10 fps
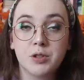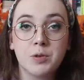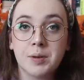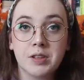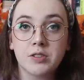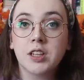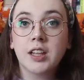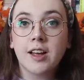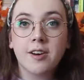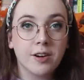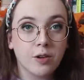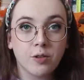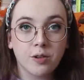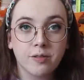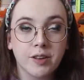assuming there's a clown in a
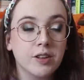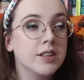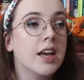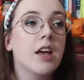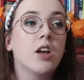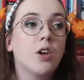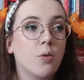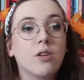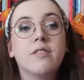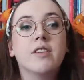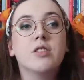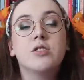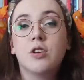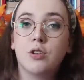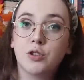cornfield.
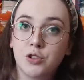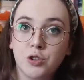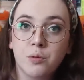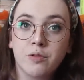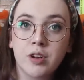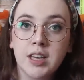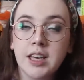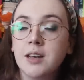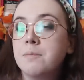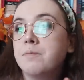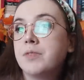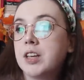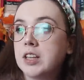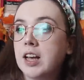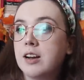Cornfields, super freaky.
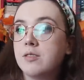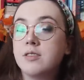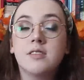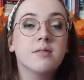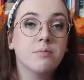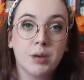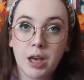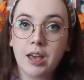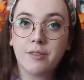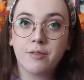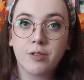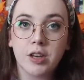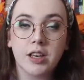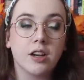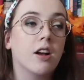Clowns, even
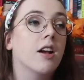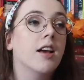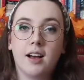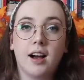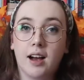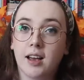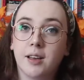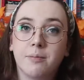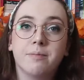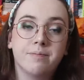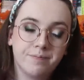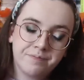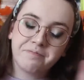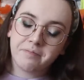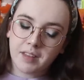freakier. I'm,
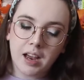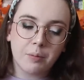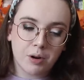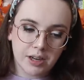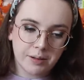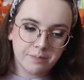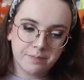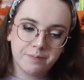I'm ready.